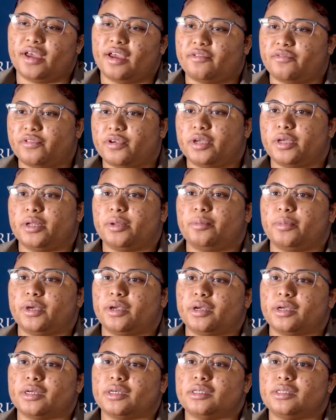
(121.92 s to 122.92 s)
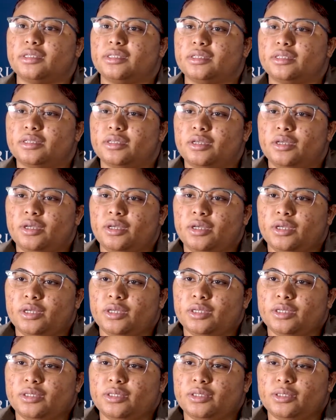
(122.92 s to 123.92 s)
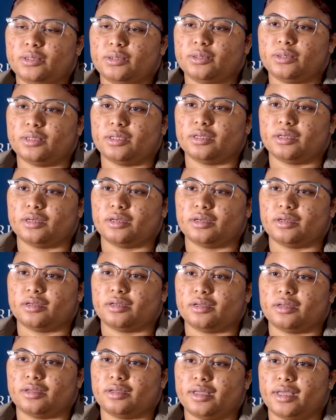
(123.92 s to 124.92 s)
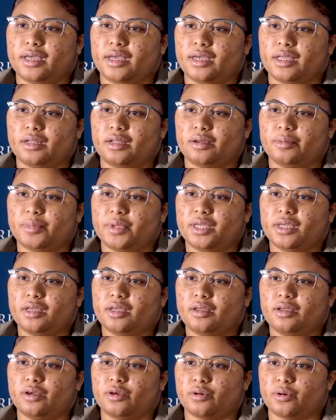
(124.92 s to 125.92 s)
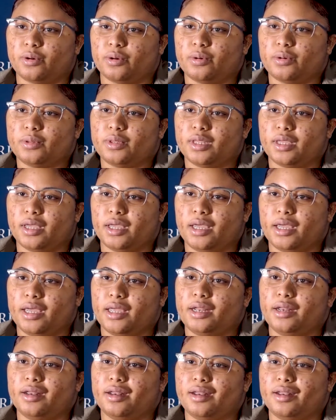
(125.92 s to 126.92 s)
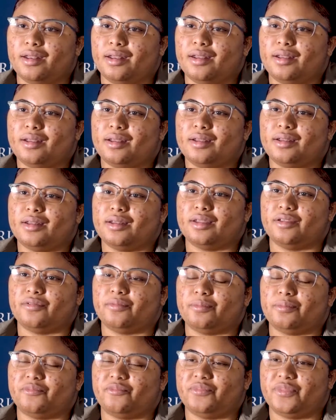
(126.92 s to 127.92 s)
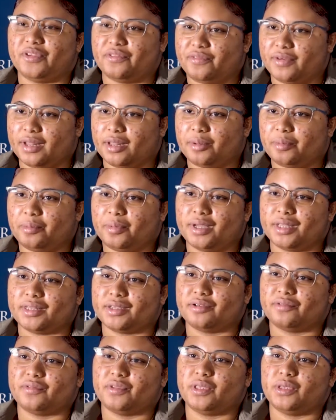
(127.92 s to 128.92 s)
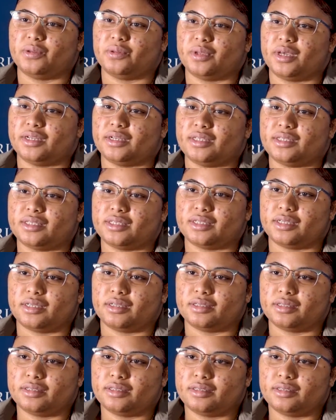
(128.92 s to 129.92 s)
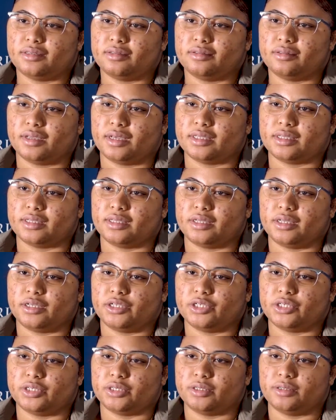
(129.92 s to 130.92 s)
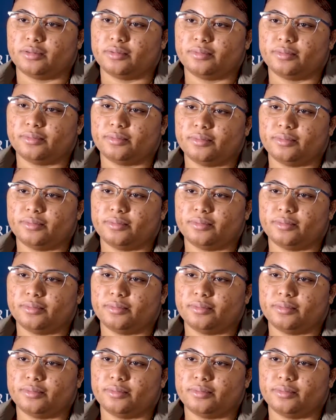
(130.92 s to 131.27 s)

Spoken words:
African Americans to the economic growth and development of the United States as a nation.